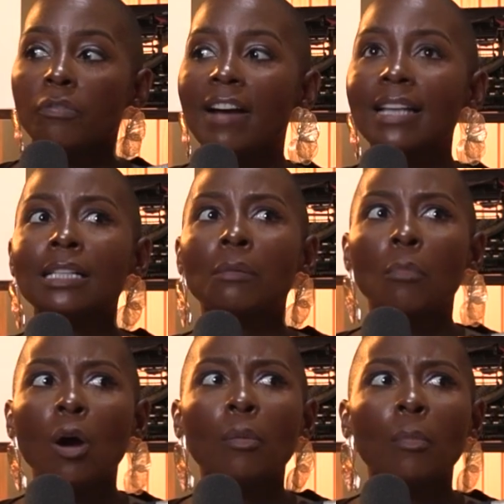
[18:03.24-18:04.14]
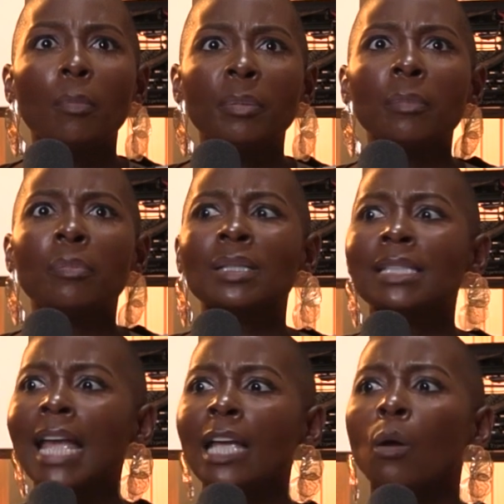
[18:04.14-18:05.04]
you're finding more and more people
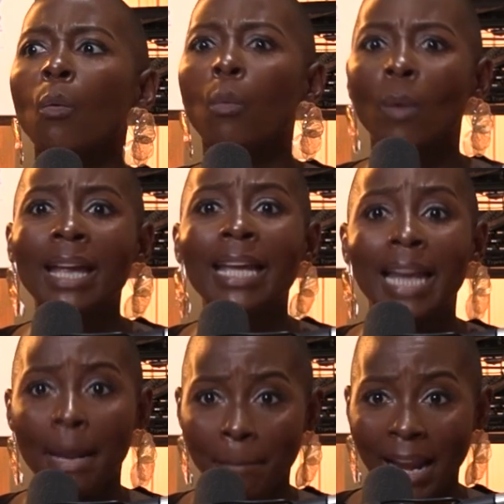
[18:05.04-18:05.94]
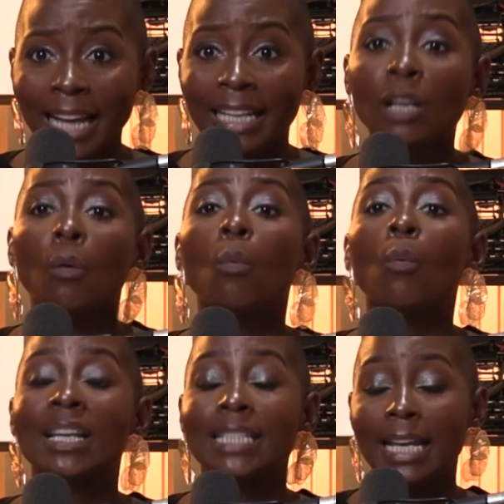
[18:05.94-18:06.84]
saying, where can I plug in?
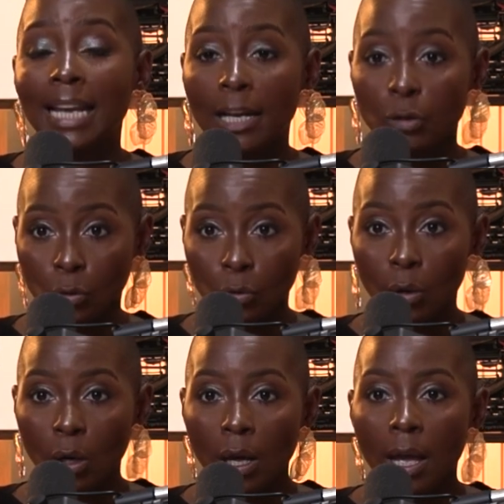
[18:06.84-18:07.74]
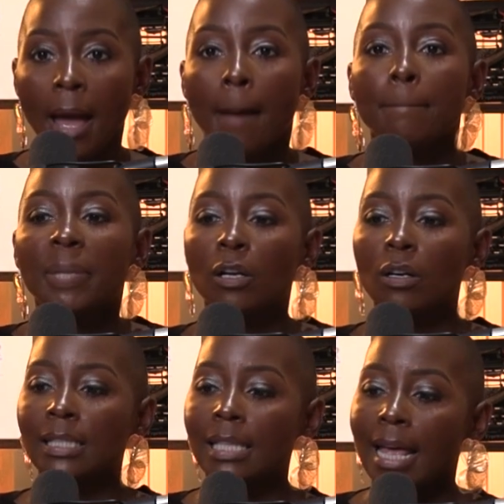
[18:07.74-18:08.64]
What can I do?
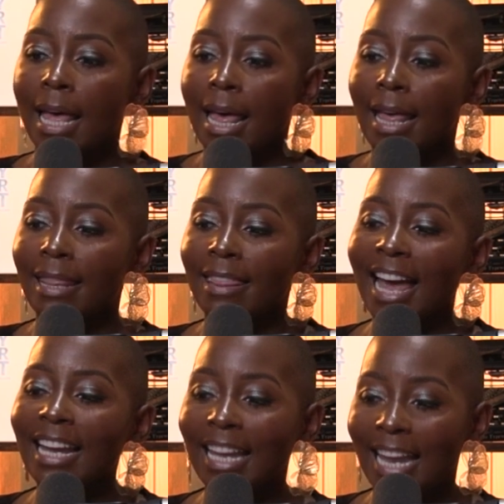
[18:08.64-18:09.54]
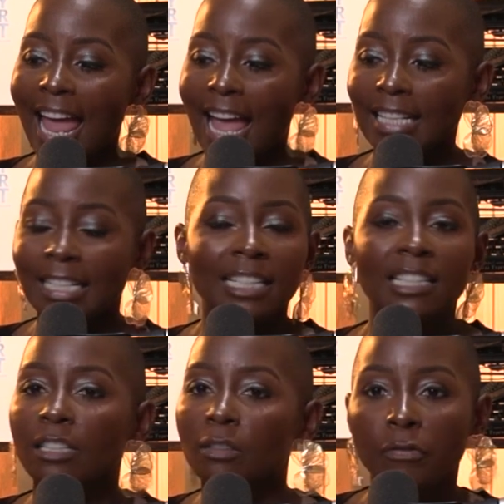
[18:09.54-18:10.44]
Because that land
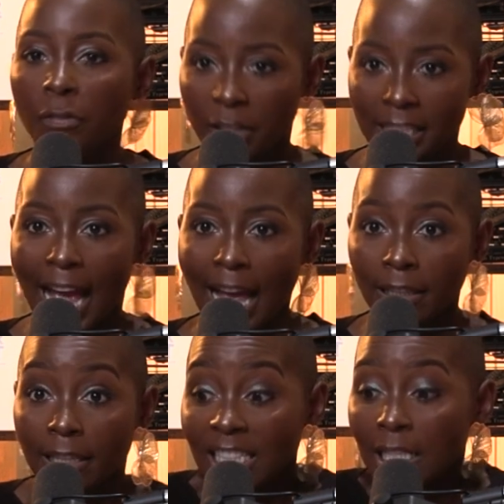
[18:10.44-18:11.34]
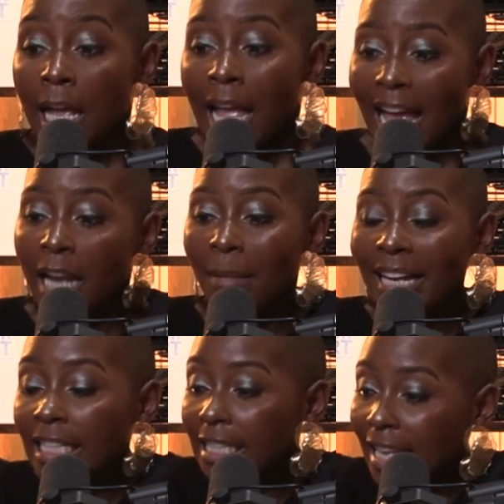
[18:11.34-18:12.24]
is still fertile. And
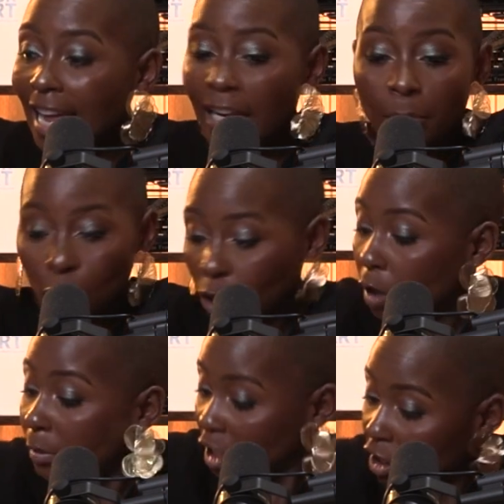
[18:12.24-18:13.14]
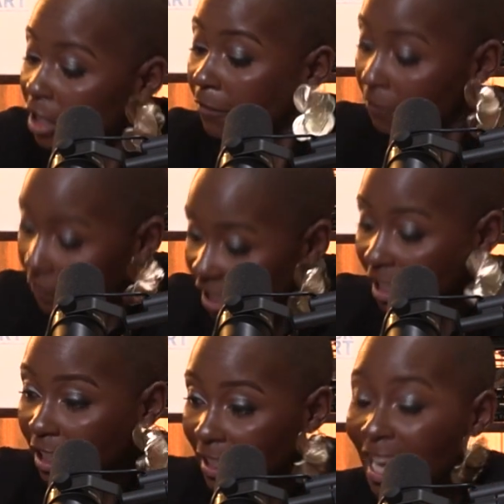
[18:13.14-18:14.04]
Mangiti land, I'm not talking about just the
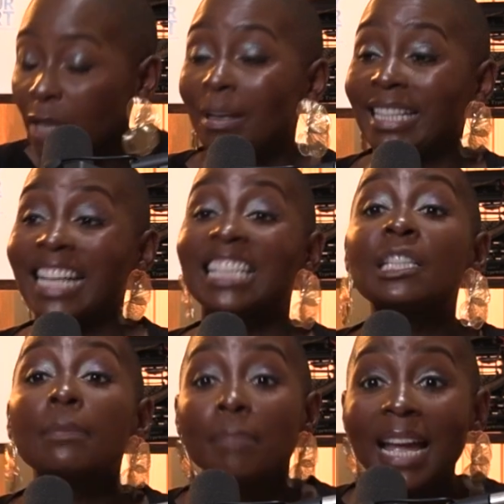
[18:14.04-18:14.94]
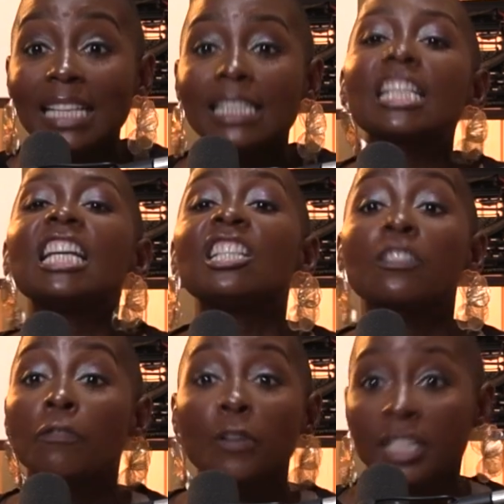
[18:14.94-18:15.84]
physical land, but that space
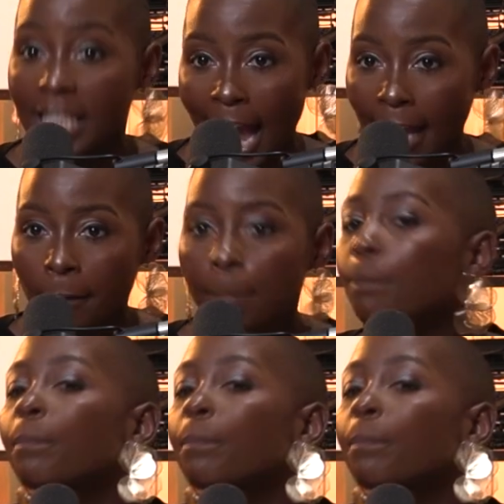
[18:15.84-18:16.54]
is fertile.